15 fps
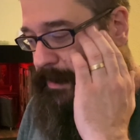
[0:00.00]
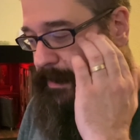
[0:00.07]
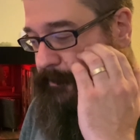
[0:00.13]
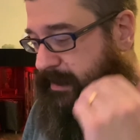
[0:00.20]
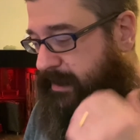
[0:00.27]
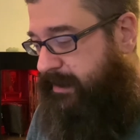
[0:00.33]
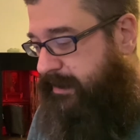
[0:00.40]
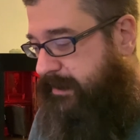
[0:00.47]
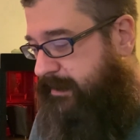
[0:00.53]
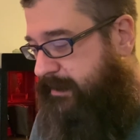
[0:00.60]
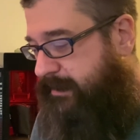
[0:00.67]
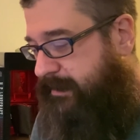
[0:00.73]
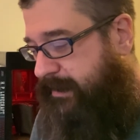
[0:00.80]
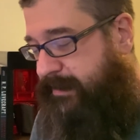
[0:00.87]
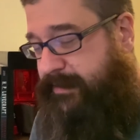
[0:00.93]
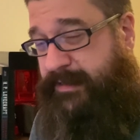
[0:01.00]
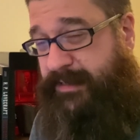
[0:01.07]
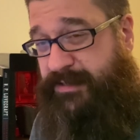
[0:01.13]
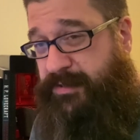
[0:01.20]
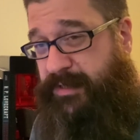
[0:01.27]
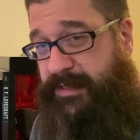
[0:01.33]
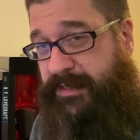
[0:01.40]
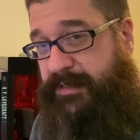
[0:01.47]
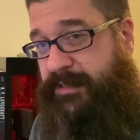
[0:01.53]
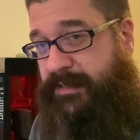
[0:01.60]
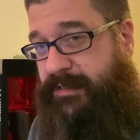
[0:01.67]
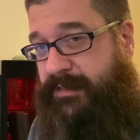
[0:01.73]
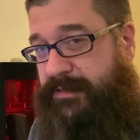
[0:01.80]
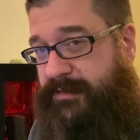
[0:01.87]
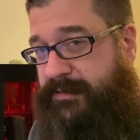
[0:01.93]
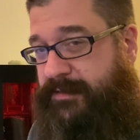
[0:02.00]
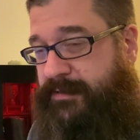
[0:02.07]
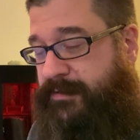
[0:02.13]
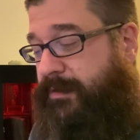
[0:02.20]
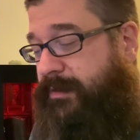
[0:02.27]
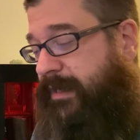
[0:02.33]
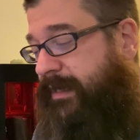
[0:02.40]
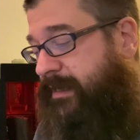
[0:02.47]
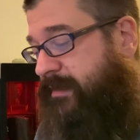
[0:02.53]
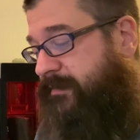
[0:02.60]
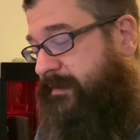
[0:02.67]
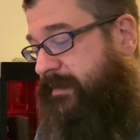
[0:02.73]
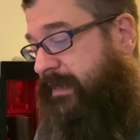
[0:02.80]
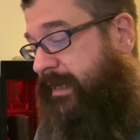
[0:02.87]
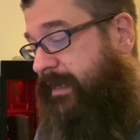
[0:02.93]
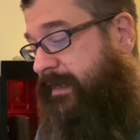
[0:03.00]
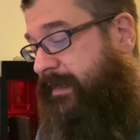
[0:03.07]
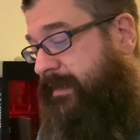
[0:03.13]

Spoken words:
but I enjoyed it a whole heck of a lot.